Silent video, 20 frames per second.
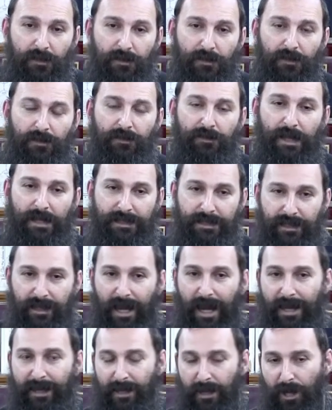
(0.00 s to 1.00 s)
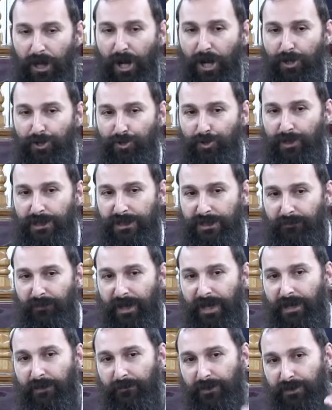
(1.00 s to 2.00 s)
That's kind of hard to
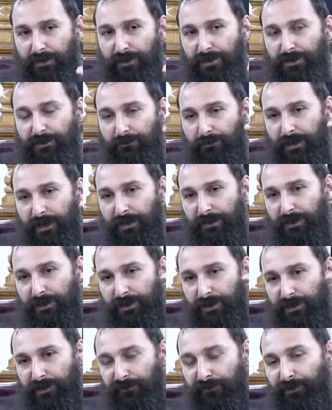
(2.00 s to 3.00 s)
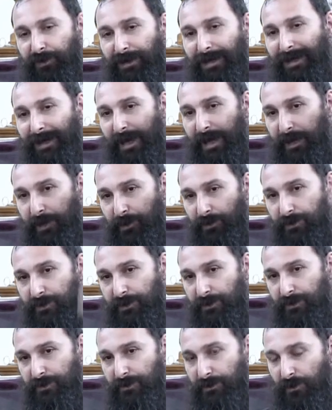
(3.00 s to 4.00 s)
explain, but there's different
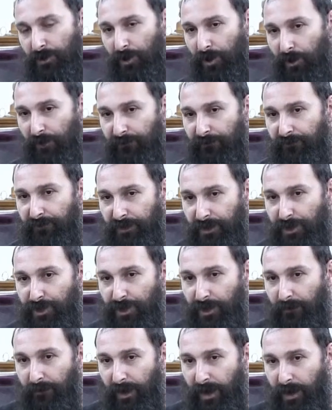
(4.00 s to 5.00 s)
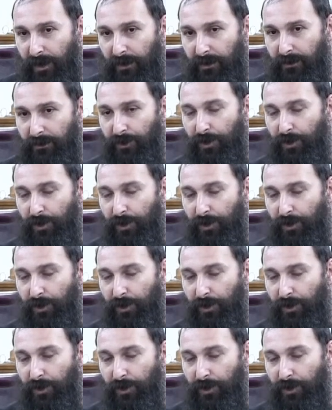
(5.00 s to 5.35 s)
layers of the neshama.